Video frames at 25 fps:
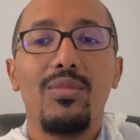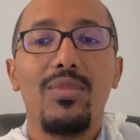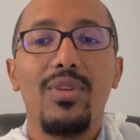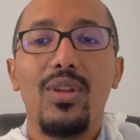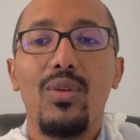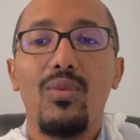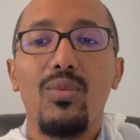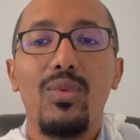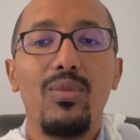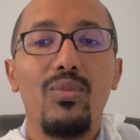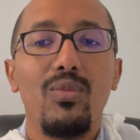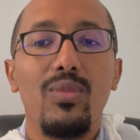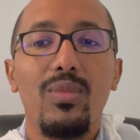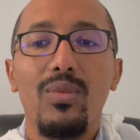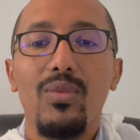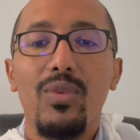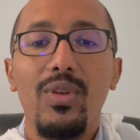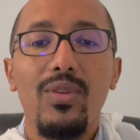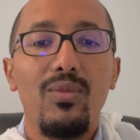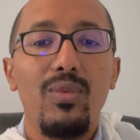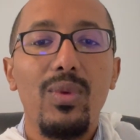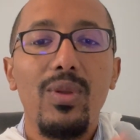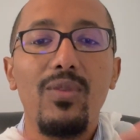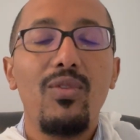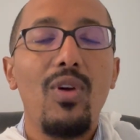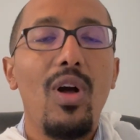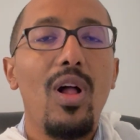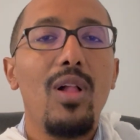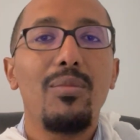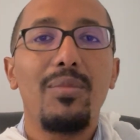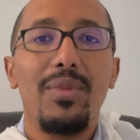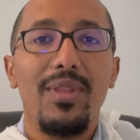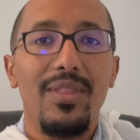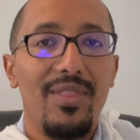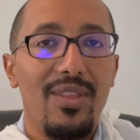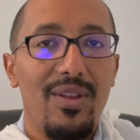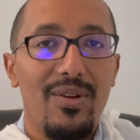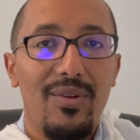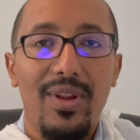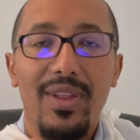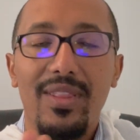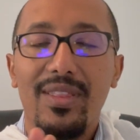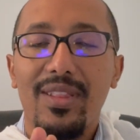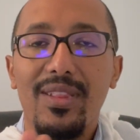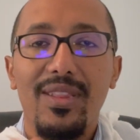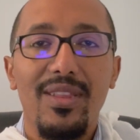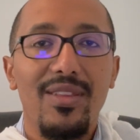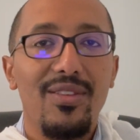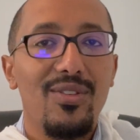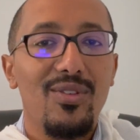You know, we've all been there, right?
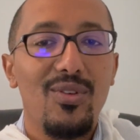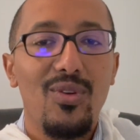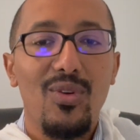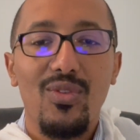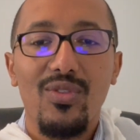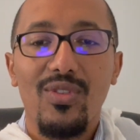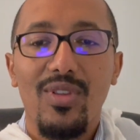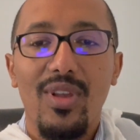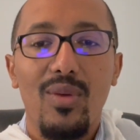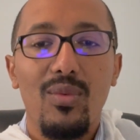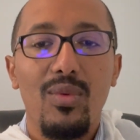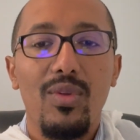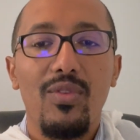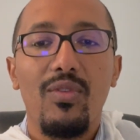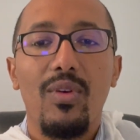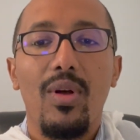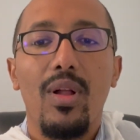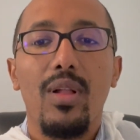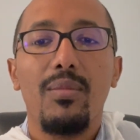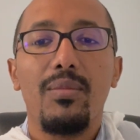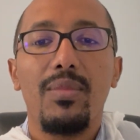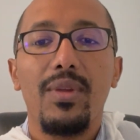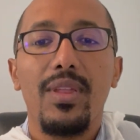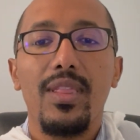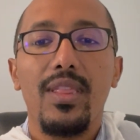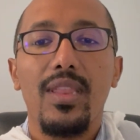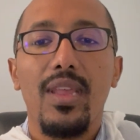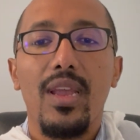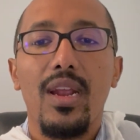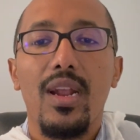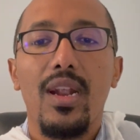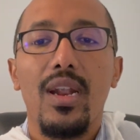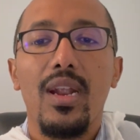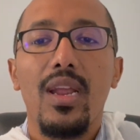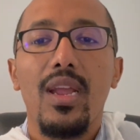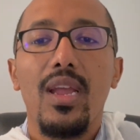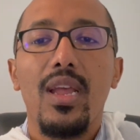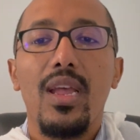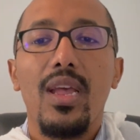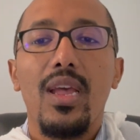The list goes on. We've all been there.